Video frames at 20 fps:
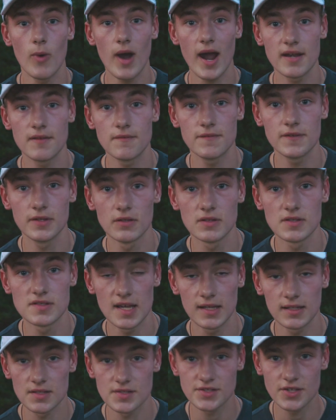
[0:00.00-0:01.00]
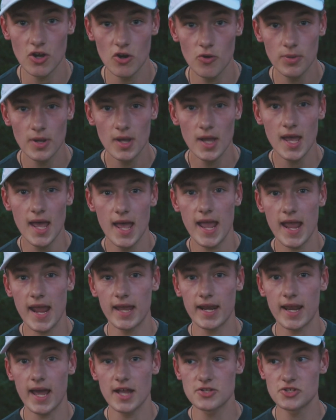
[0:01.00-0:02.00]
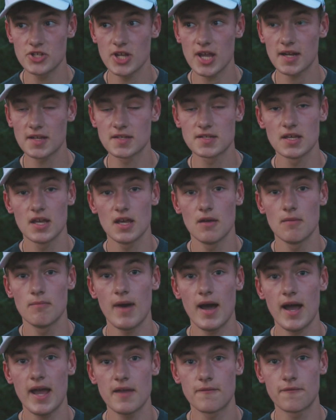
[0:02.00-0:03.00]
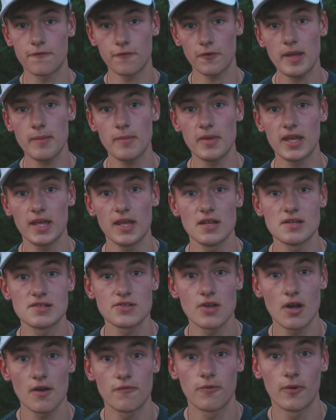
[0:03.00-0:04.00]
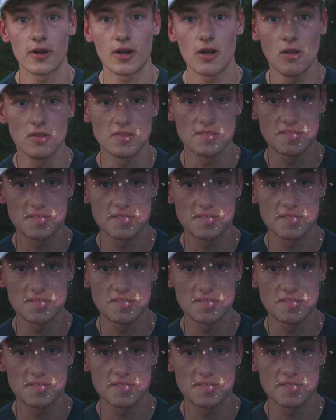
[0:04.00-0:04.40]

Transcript: wide field telescope, and I checked my framing in a software called